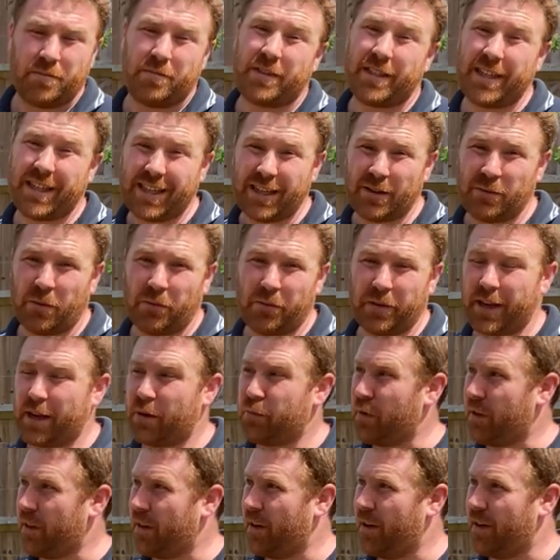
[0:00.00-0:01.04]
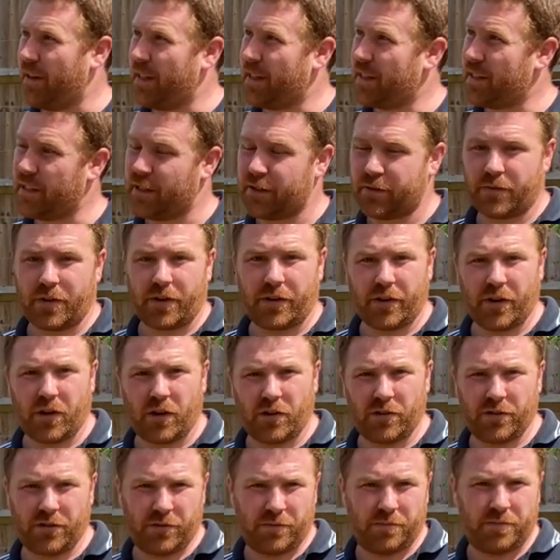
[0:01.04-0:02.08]
particularly when we get weather like this and it's very
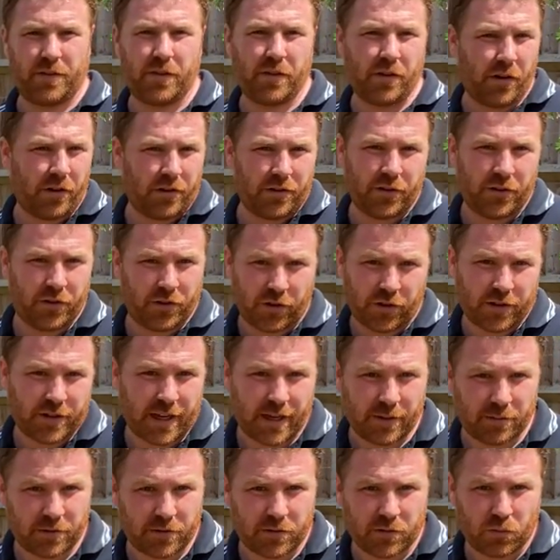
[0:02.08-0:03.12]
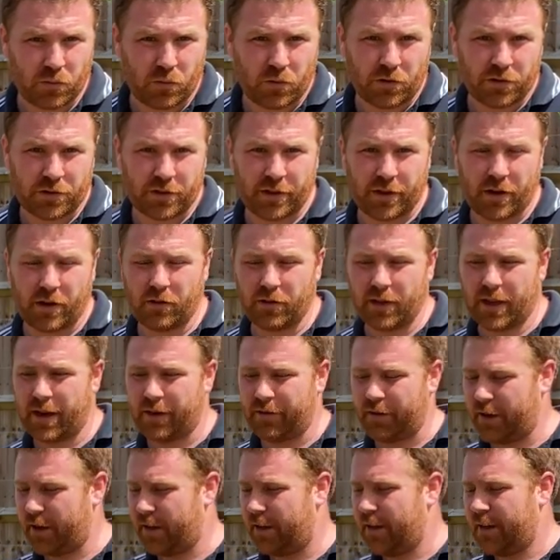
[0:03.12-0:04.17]
hot and you're not able to water the whole
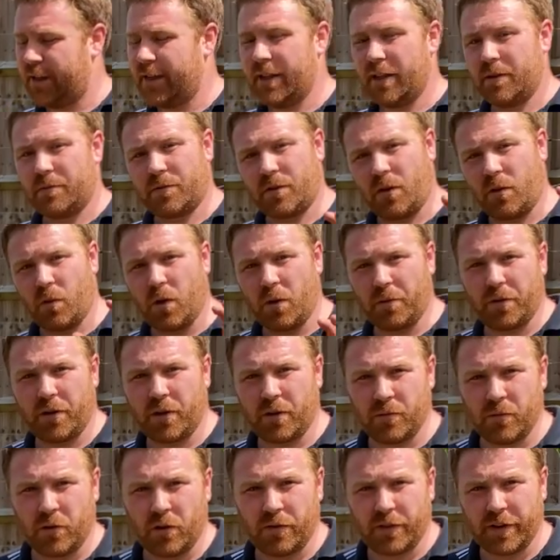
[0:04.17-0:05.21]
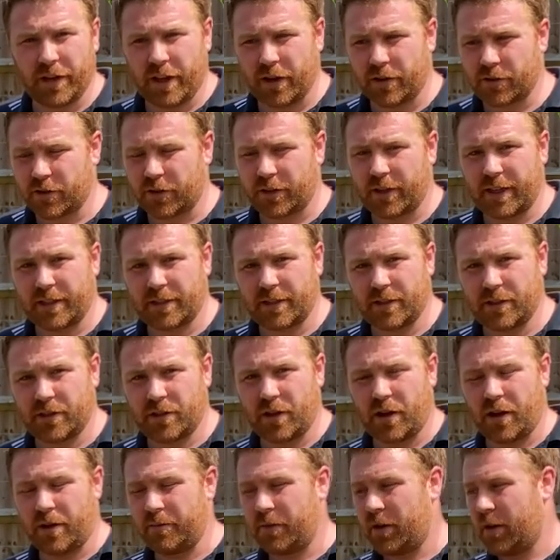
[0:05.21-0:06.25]
area. So I will be doing more videos on that in
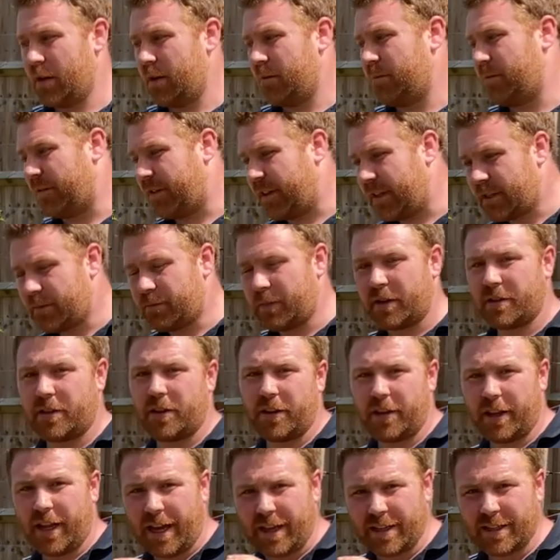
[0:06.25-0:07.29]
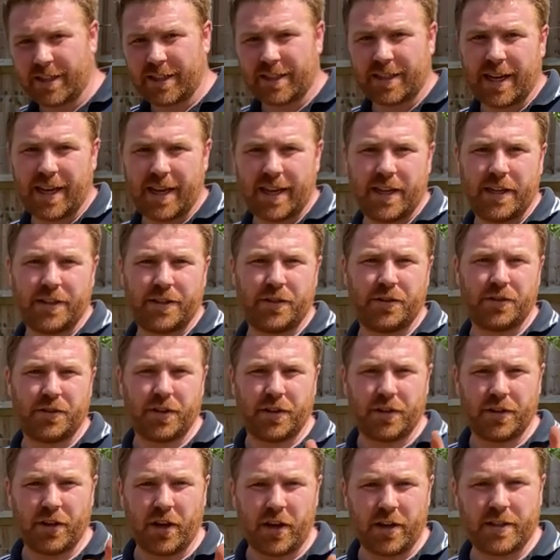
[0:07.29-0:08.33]
time. But this method, as I say, is using
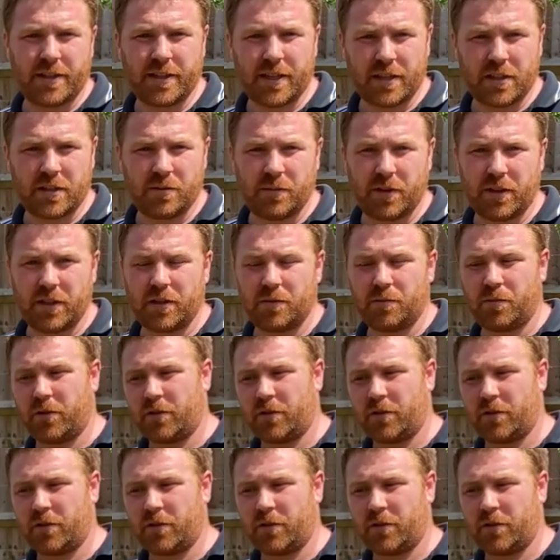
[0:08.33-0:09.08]
a 9 centimetre